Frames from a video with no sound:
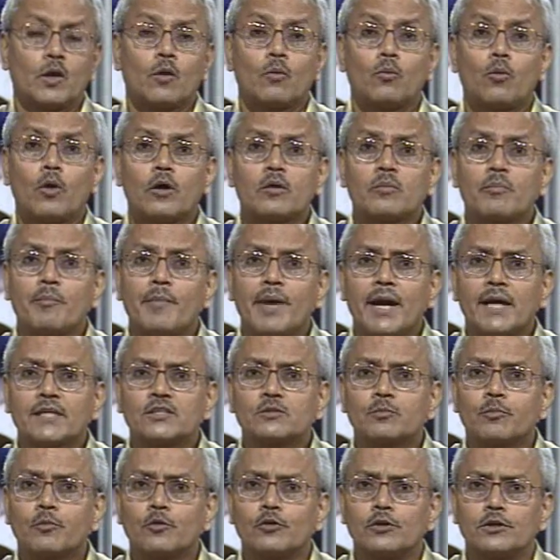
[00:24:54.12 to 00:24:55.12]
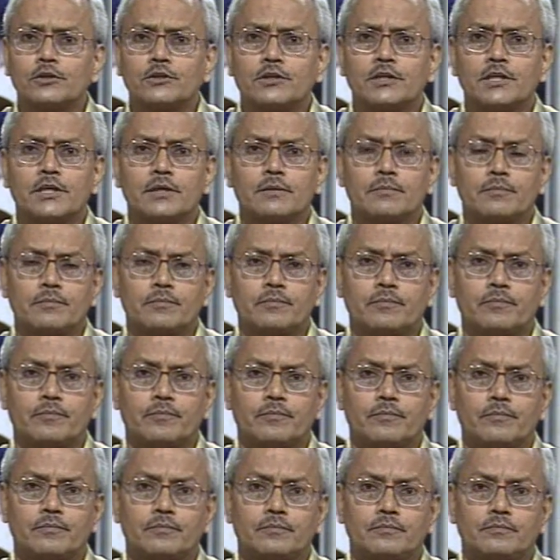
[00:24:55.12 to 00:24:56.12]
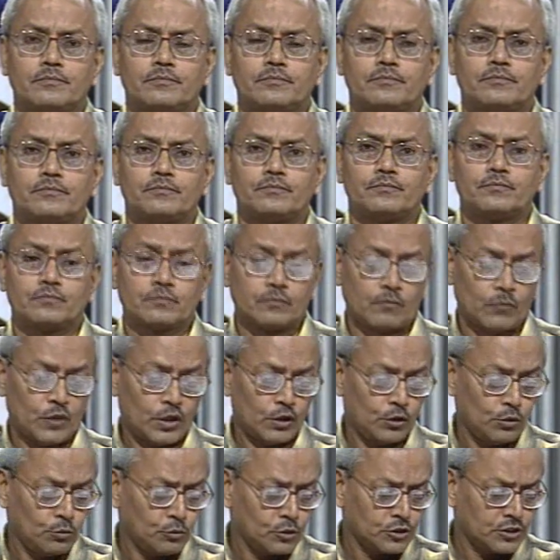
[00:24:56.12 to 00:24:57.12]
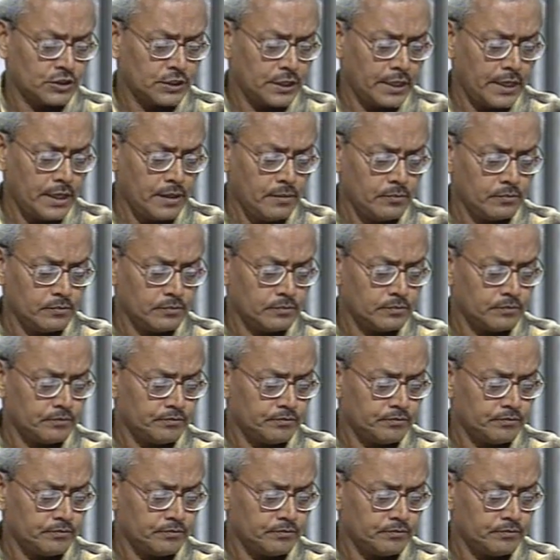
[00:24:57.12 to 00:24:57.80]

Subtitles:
What makes poetry? You would say